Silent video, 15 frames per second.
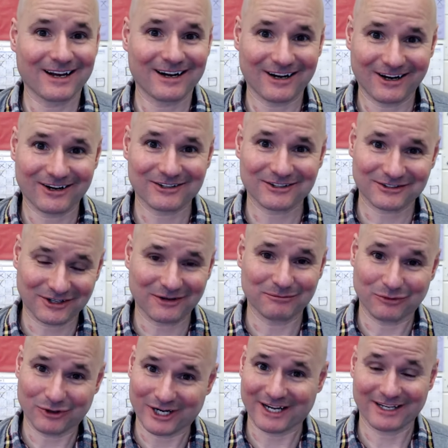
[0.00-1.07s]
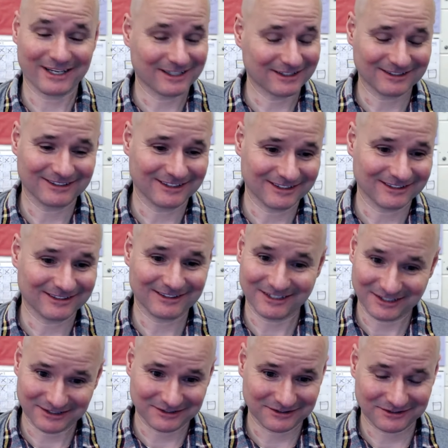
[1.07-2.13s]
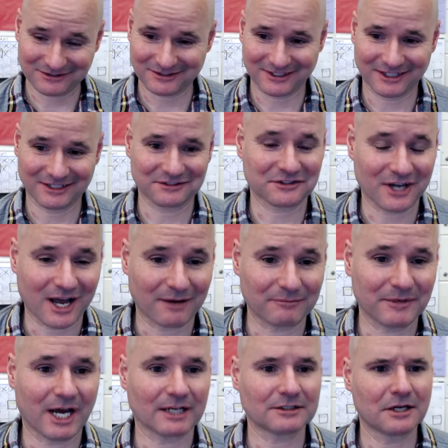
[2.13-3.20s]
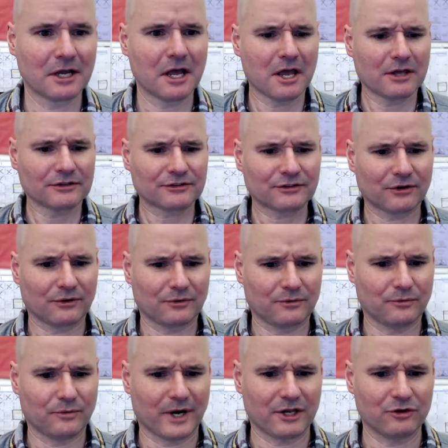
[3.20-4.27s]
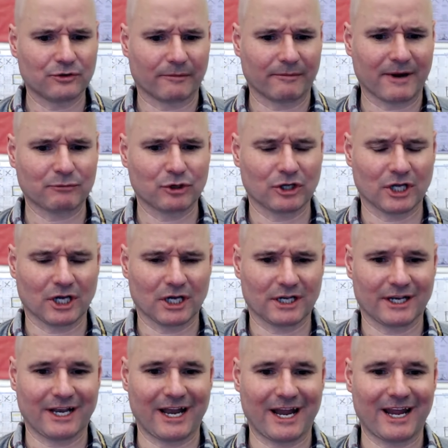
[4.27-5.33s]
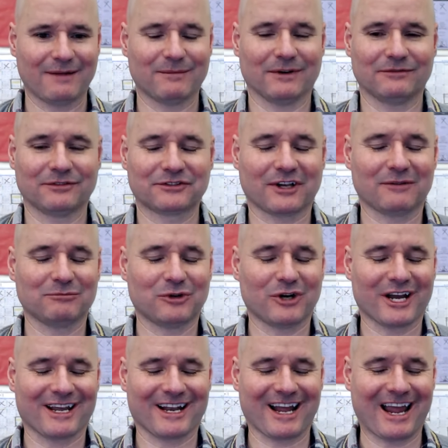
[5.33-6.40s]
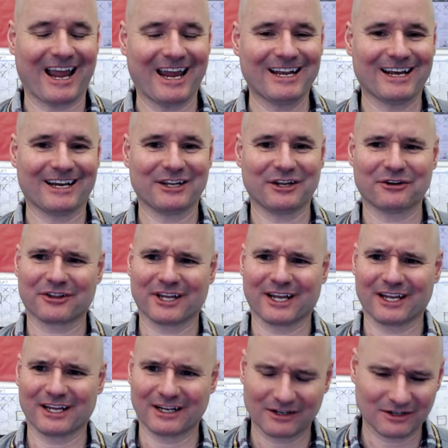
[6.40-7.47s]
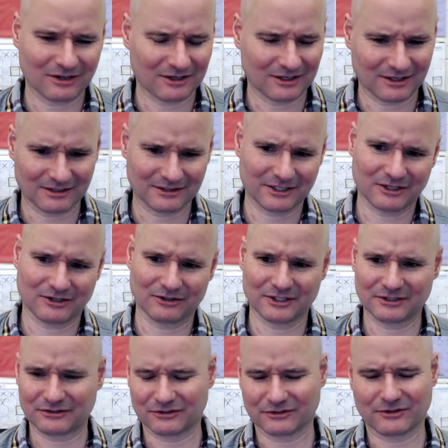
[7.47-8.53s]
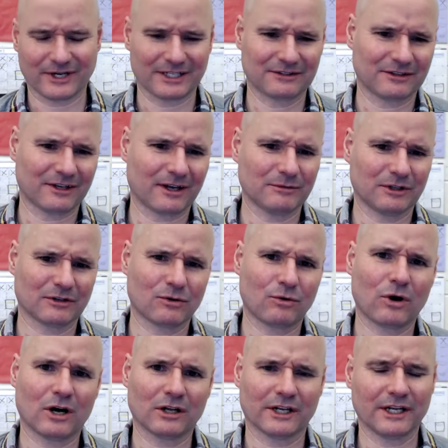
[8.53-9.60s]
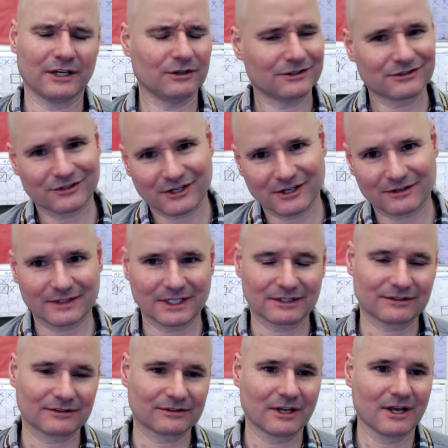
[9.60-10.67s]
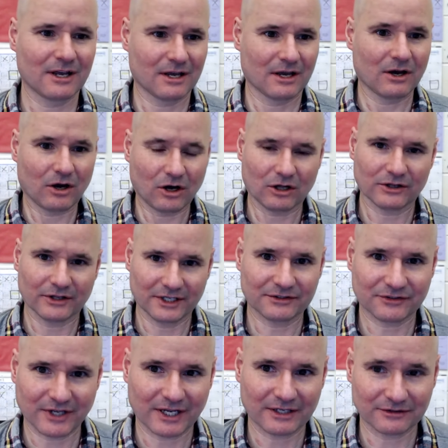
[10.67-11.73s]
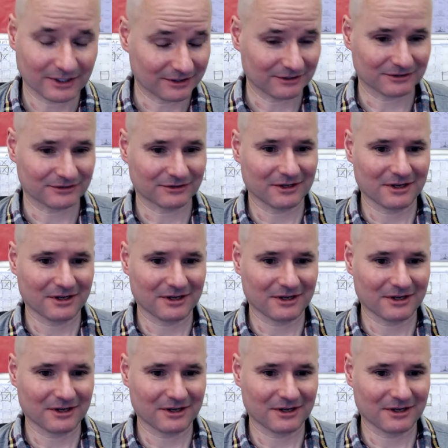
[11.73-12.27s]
our Subway is top notch. So when you remember the name of Subway in Ada, you're thinking, you know, this is great sub, this is quality, good service, all these things. And there's,